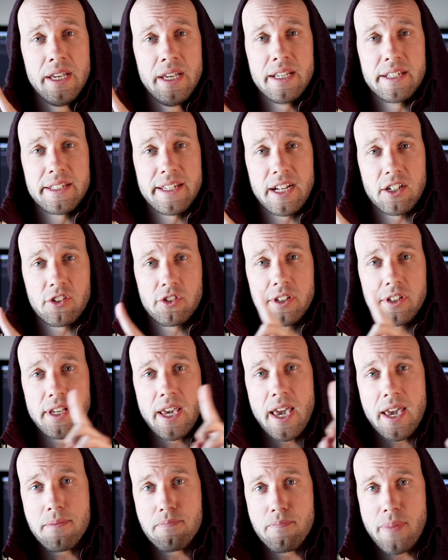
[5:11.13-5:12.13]
is
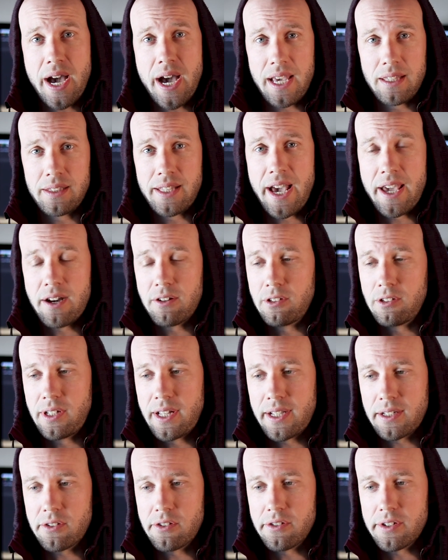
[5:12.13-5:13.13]
actually a bilateral
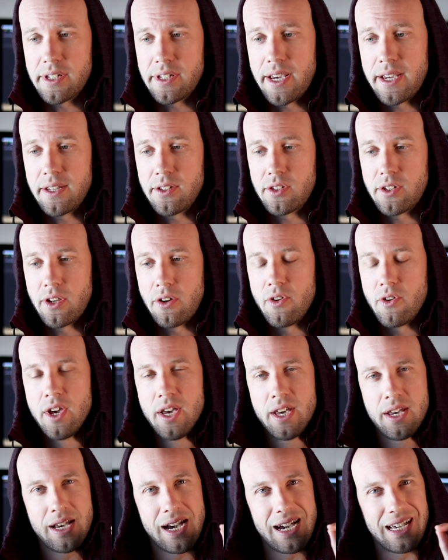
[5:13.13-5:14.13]
exercise. So
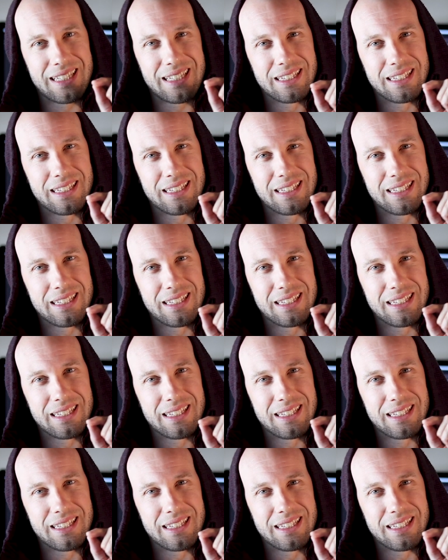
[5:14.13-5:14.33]
I